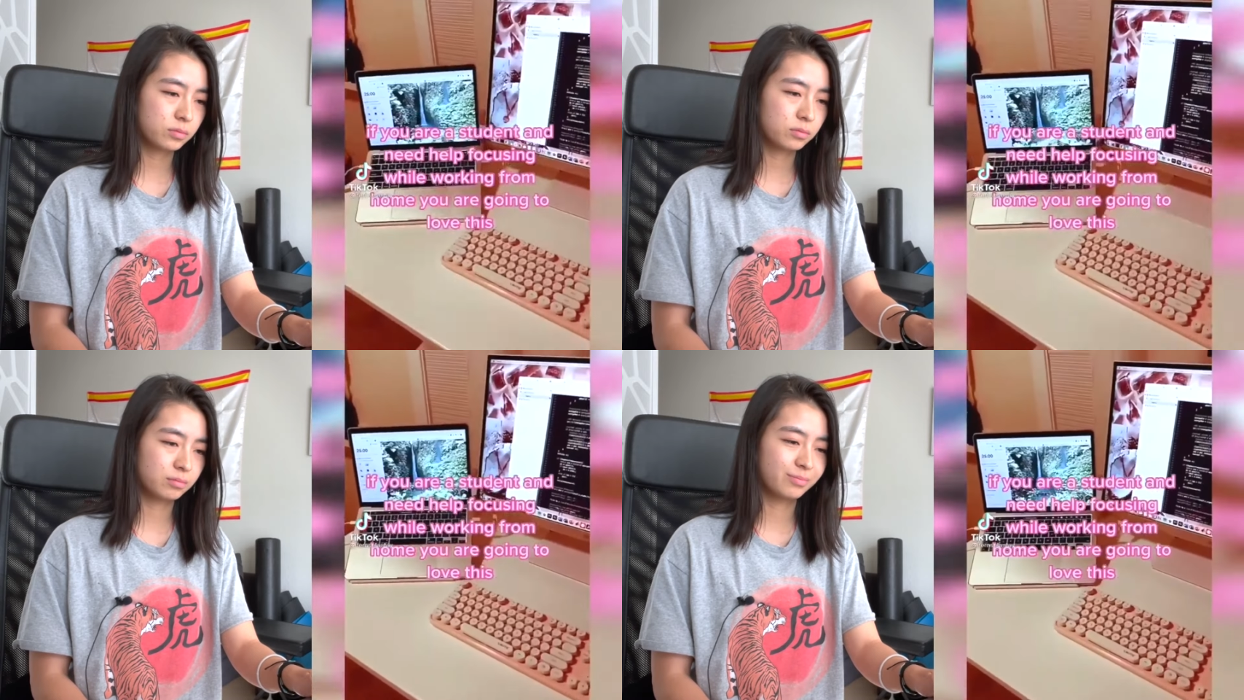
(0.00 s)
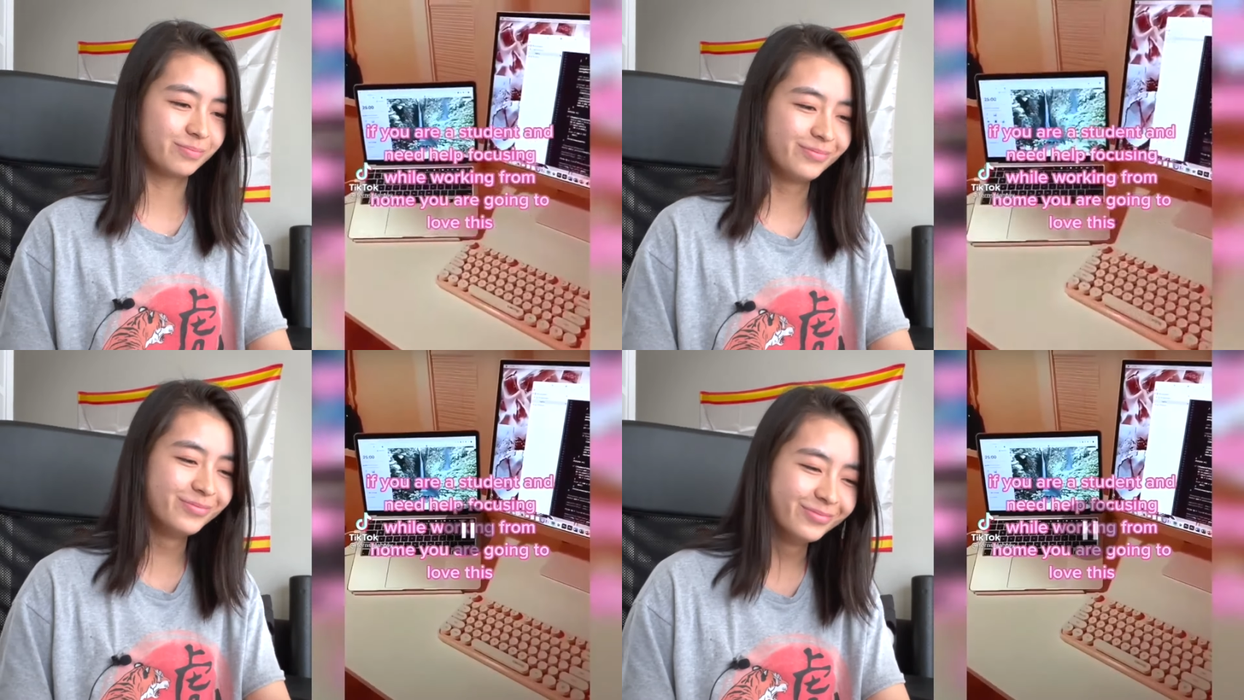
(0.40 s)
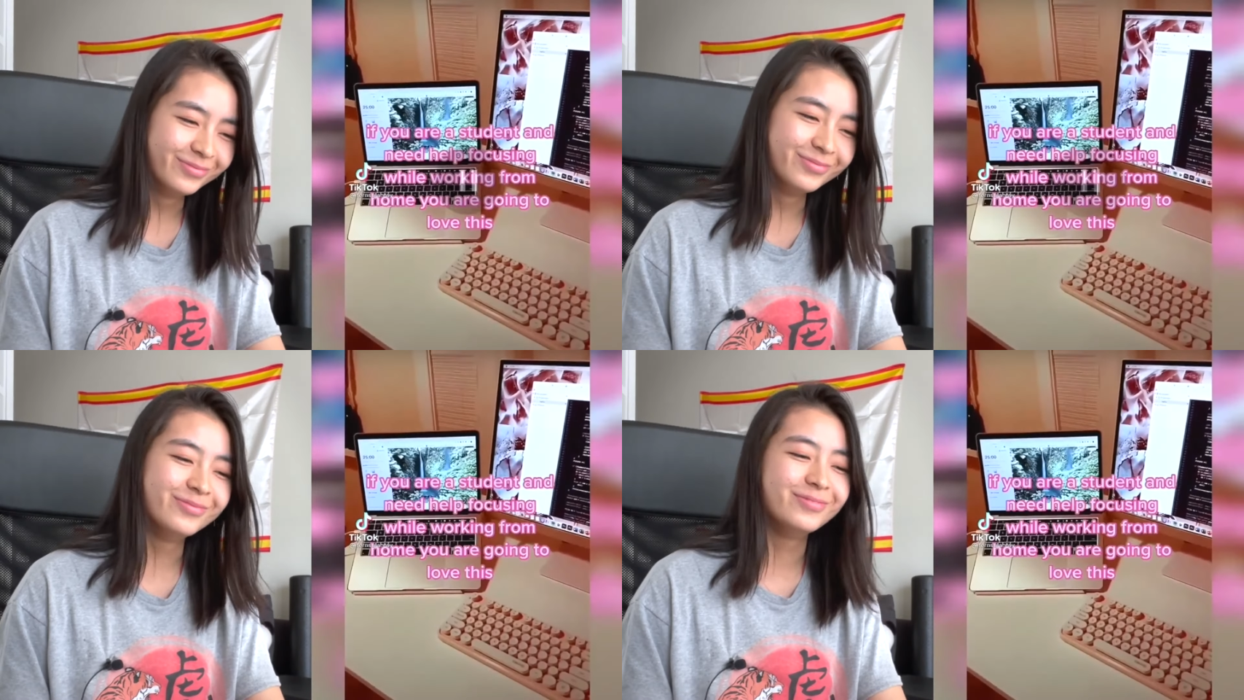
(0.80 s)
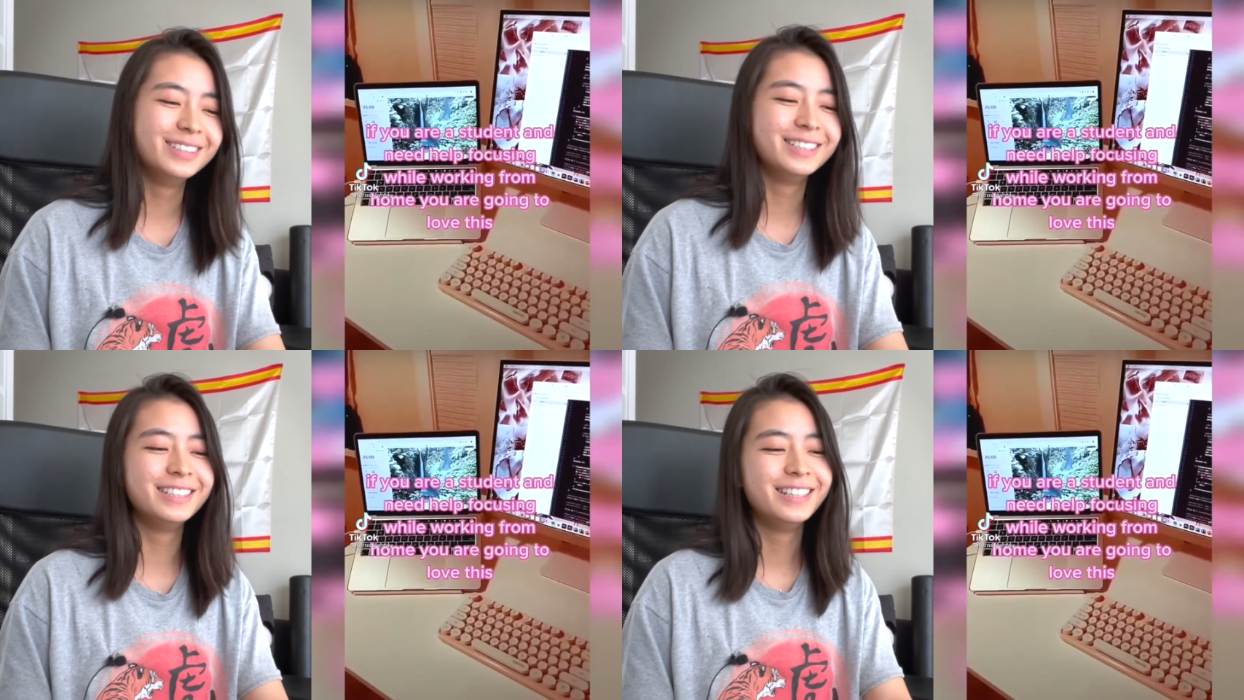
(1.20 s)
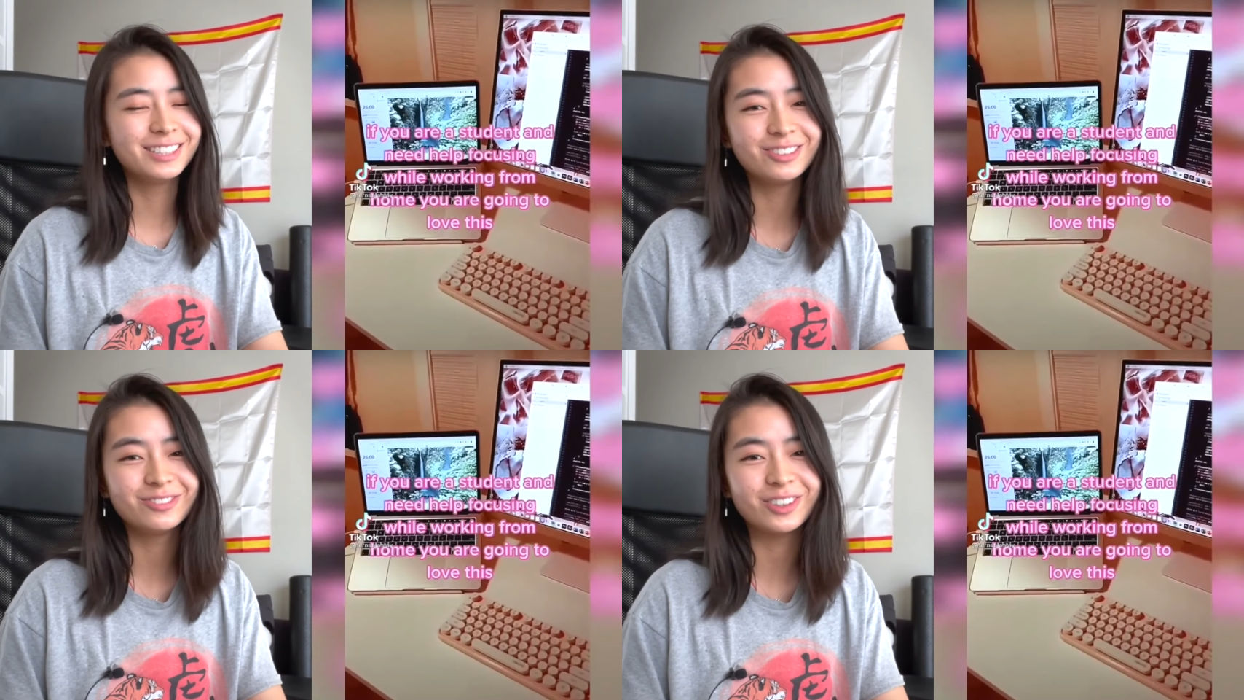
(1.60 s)
home, you're
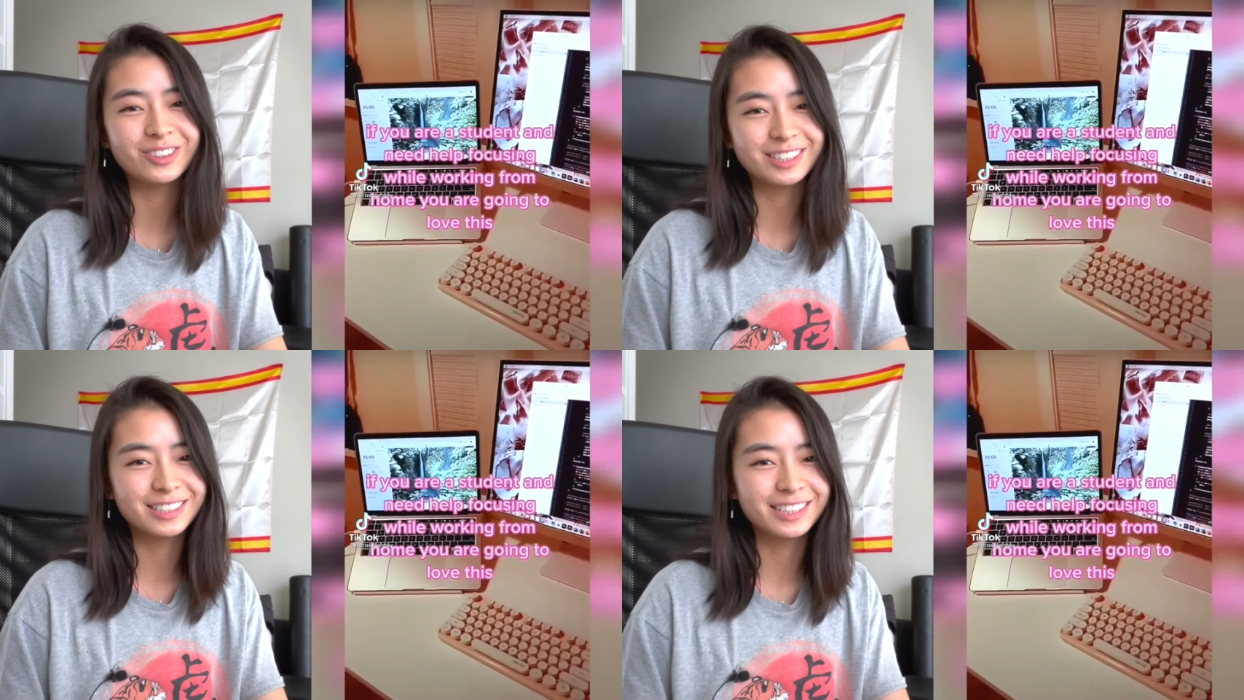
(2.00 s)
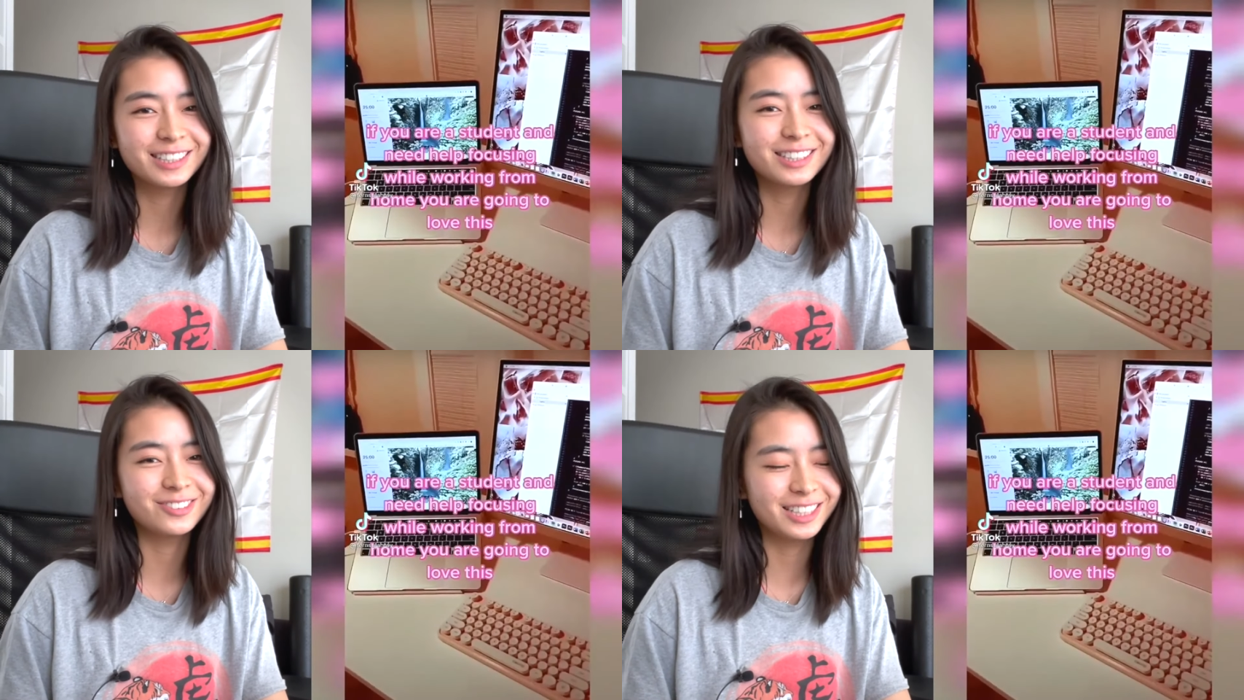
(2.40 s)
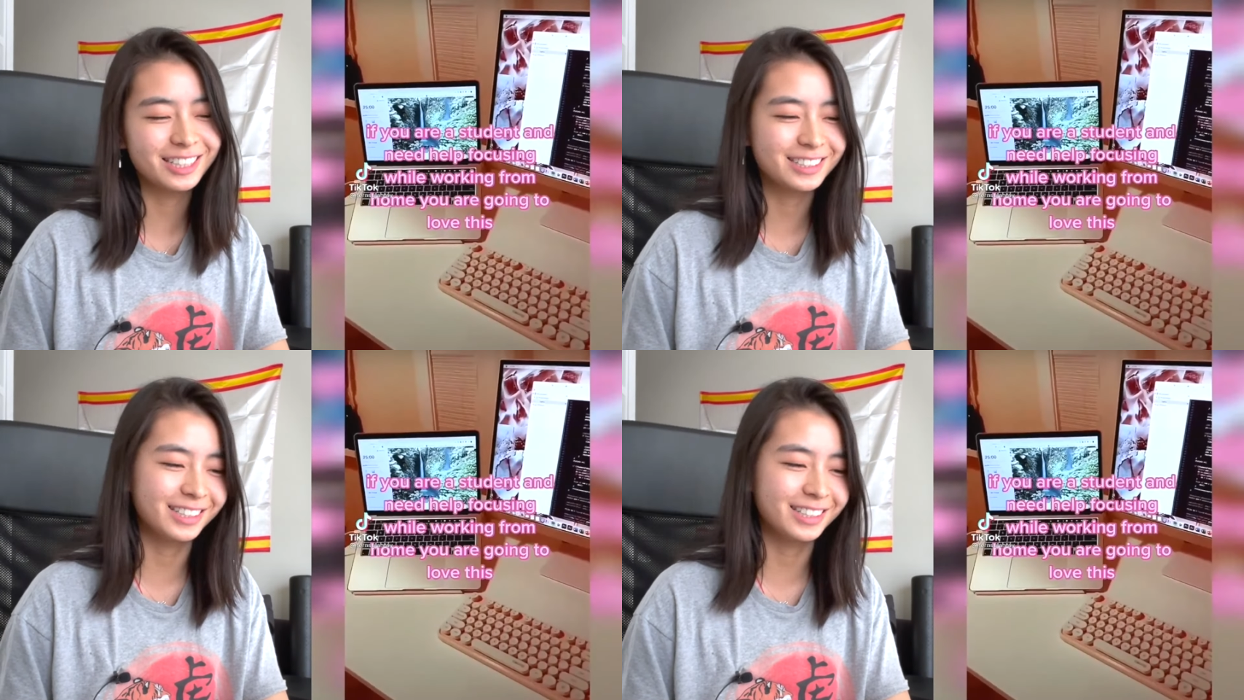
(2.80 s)
focusing, the way they said